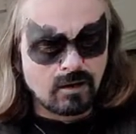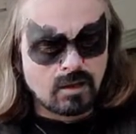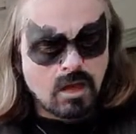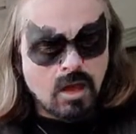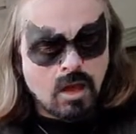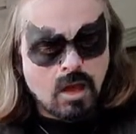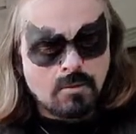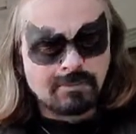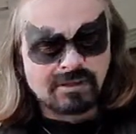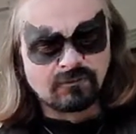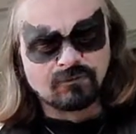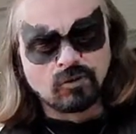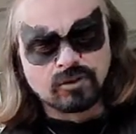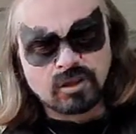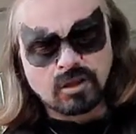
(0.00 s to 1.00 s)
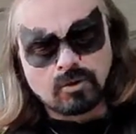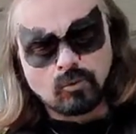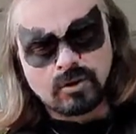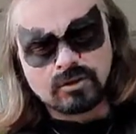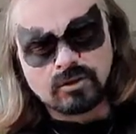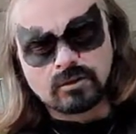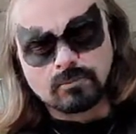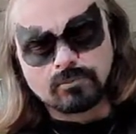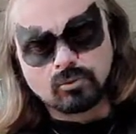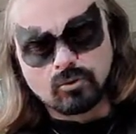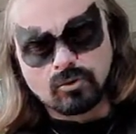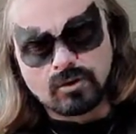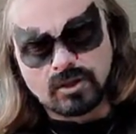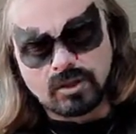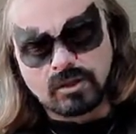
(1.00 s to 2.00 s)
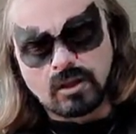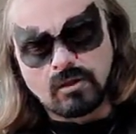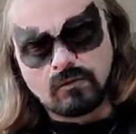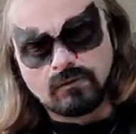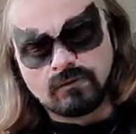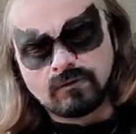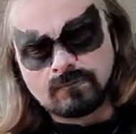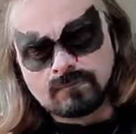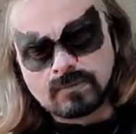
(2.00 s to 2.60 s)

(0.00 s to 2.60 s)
it, but the first time I went to the brewer itself,